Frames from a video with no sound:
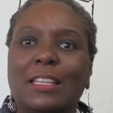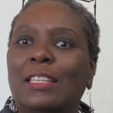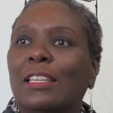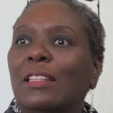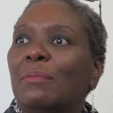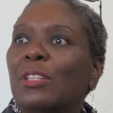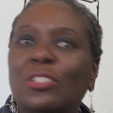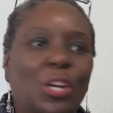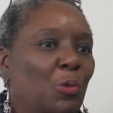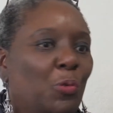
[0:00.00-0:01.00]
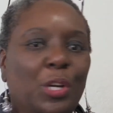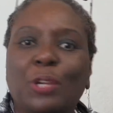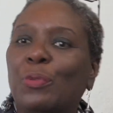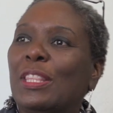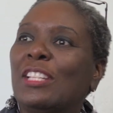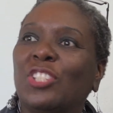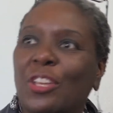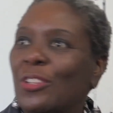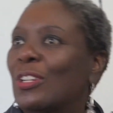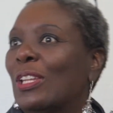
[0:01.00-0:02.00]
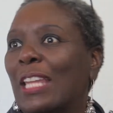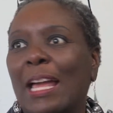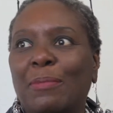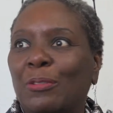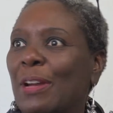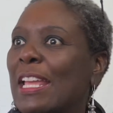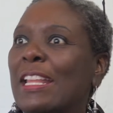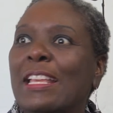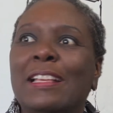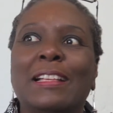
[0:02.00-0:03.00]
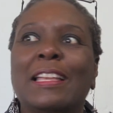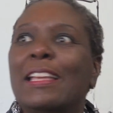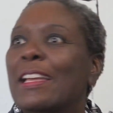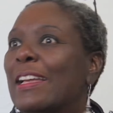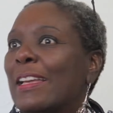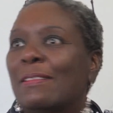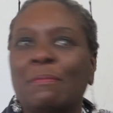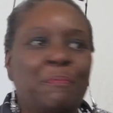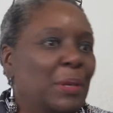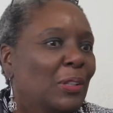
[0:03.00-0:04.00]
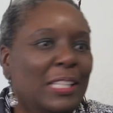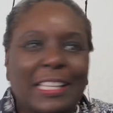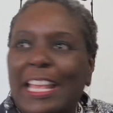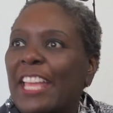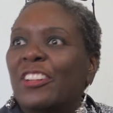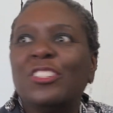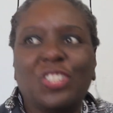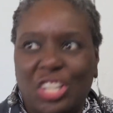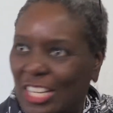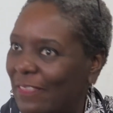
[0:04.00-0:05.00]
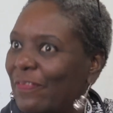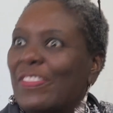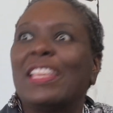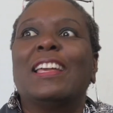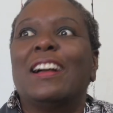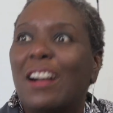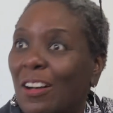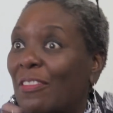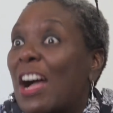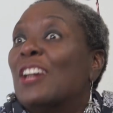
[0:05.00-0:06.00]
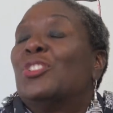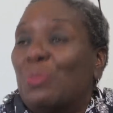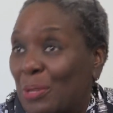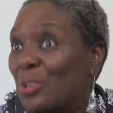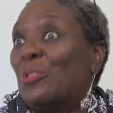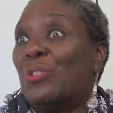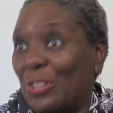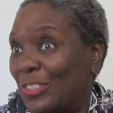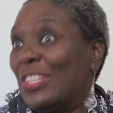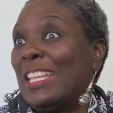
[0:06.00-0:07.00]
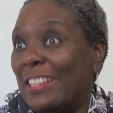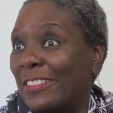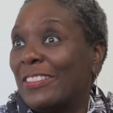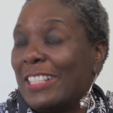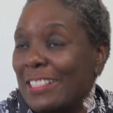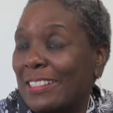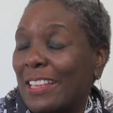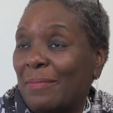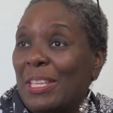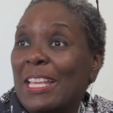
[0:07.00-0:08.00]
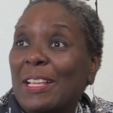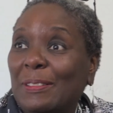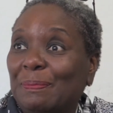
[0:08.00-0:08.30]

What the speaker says: get them to start working with each other, collaborating, and building an energy of entrepreneurs here in San Miguel.